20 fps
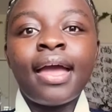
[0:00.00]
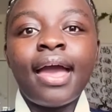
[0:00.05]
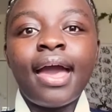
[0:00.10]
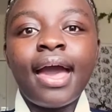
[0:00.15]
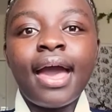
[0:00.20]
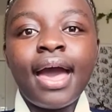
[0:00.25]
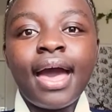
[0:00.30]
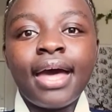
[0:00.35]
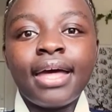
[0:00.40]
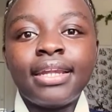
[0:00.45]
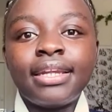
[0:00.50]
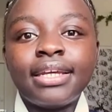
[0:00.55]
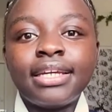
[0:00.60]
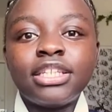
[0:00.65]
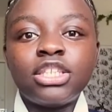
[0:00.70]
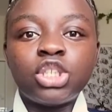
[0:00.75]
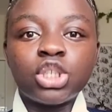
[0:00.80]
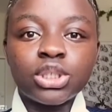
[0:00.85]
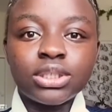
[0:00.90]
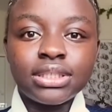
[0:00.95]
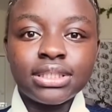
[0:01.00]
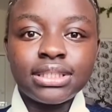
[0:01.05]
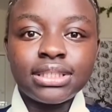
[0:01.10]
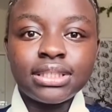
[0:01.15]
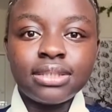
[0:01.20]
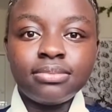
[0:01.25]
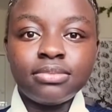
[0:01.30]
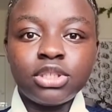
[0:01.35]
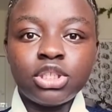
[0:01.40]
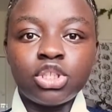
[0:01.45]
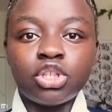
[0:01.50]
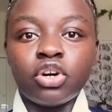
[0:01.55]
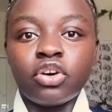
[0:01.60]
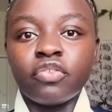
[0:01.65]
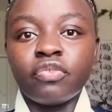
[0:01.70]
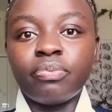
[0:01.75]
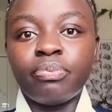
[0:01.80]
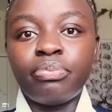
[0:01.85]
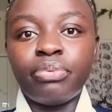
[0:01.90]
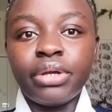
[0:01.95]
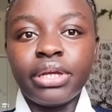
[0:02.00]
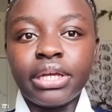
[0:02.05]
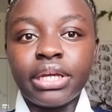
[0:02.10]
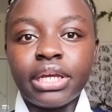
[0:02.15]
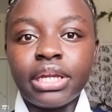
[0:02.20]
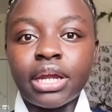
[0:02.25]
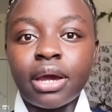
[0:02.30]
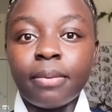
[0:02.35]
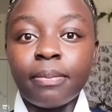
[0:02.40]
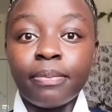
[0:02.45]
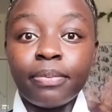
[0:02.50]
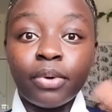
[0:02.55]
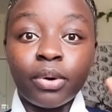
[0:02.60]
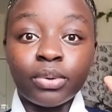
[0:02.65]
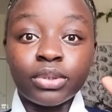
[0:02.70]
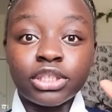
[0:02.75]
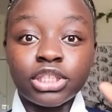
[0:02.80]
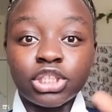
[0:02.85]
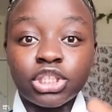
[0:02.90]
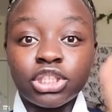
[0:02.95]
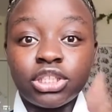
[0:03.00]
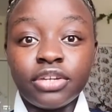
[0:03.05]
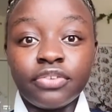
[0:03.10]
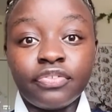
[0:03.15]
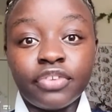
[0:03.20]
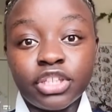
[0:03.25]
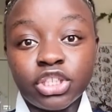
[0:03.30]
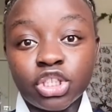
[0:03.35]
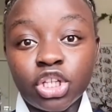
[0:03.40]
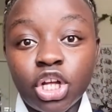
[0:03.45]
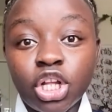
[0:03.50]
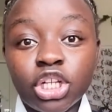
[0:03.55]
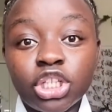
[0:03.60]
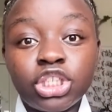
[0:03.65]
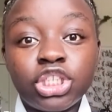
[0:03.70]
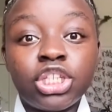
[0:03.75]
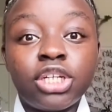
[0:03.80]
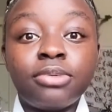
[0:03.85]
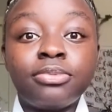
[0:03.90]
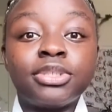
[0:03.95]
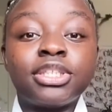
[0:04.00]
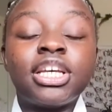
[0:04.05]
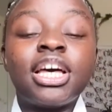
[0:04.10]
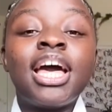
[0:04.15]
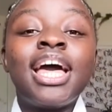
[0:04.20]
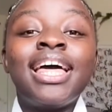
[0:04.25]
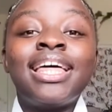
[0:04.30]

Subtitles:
and it does the same thing of bringing about these different scholarships.